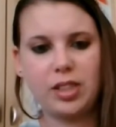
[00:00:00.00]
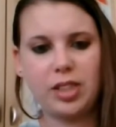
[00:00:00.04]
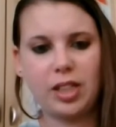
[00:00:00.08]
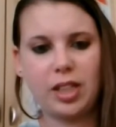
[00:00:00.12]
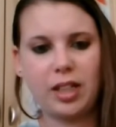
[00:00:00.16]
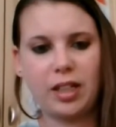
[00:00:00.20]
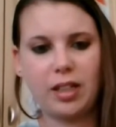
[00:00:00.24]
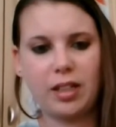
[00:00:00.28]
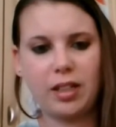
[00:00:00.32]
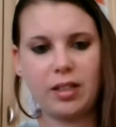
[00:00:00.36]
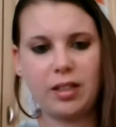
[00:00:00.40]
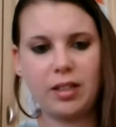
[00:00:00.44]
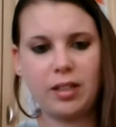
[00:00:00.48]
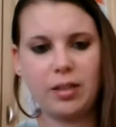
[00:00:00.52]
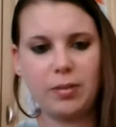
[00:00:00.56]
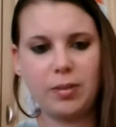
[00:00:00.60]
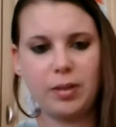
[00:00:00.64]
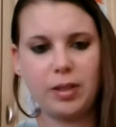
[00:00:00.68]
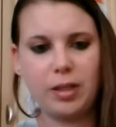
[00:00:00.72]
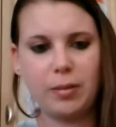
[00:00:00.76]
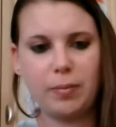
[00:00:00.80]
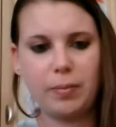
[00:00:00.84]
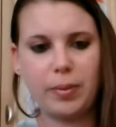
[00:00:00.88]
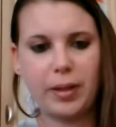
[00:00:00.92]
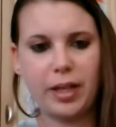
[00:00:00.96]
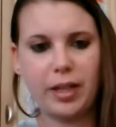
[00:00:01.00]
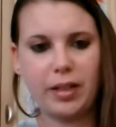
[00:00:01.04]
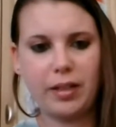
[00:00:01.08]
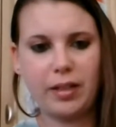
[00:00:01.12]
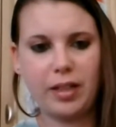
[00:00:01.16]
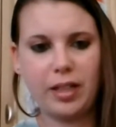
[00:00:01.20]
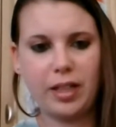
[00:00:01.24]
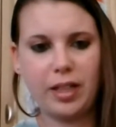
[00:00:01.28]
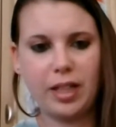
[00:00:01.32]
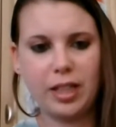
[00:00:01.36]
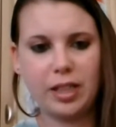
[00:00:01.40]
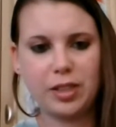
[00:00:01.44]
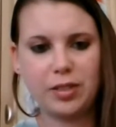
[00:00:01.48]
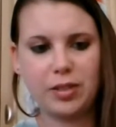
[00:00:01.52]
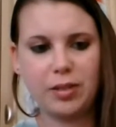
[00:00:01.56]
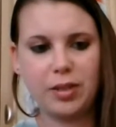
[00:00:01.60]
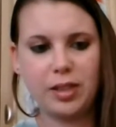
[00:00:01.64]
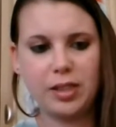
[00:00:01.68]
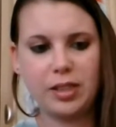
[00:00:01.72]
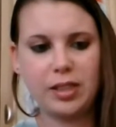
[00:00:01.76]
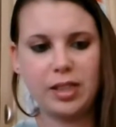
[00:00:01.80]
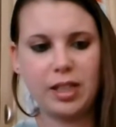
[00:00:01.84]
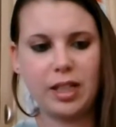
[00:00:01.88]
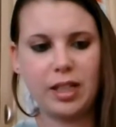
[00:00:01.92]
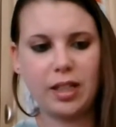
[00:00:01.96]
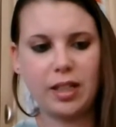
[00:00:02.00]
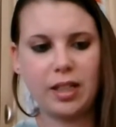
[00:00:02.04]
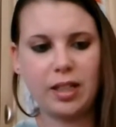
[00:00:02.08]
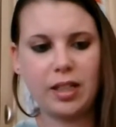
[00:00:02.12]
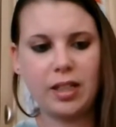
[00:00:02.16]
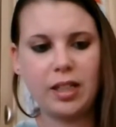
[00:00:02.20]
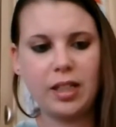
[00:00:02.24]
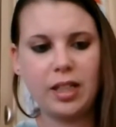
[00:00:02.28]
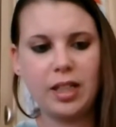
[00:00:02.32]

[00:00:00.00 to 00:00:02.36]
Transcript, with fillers: Jack with the bat that he has around his neck.